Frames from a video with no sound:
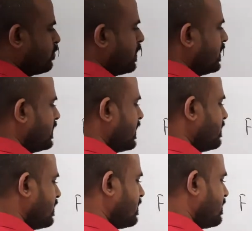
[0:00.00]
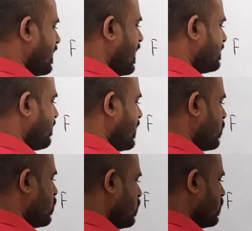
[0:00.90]
purchases, as we
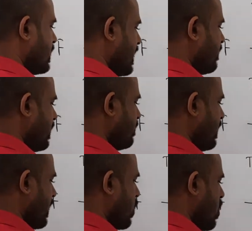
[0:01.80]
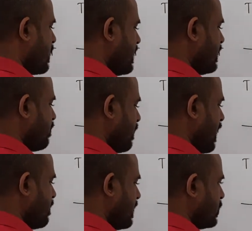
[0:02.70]
know, that will be recorded in the
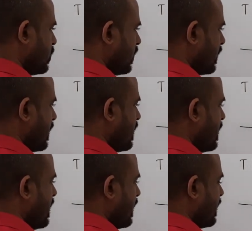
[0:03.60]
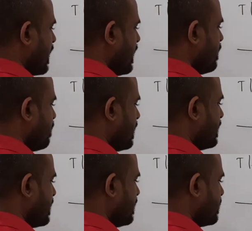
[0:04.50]
payment journal. Credit
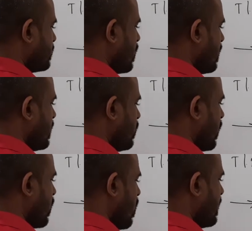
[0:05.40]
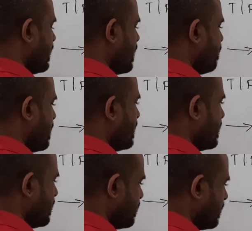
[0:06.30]
purchases only you record in the
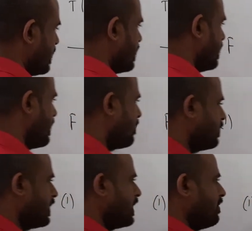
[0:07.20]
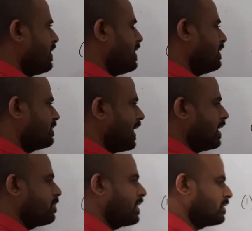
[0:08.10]
purchases journal. Therefore, the given
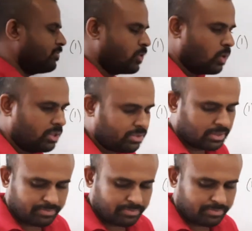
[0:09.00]
statement is false.